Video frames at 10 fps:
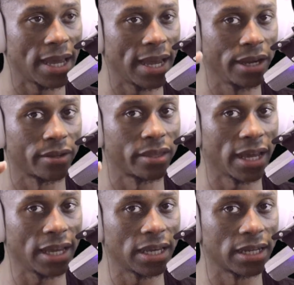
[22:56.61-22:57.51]
And you're
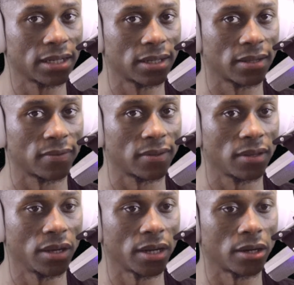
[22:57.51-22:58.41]
thinking,
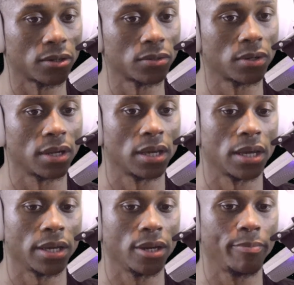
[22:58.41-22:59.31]
you know,
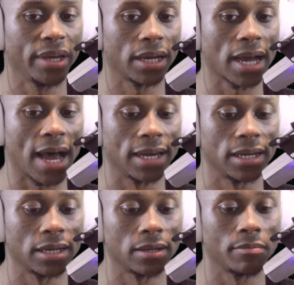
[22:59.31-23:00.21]
you're being
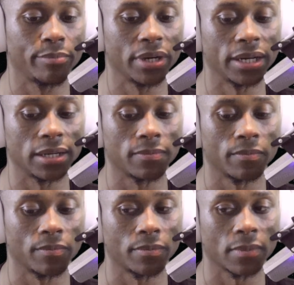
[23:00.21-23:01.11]
guided, but
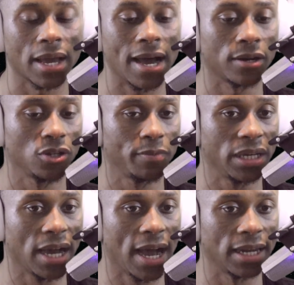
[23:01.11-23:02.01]
how can you be
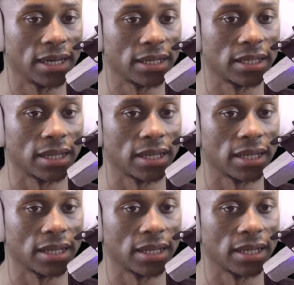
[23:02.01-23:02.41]
guided?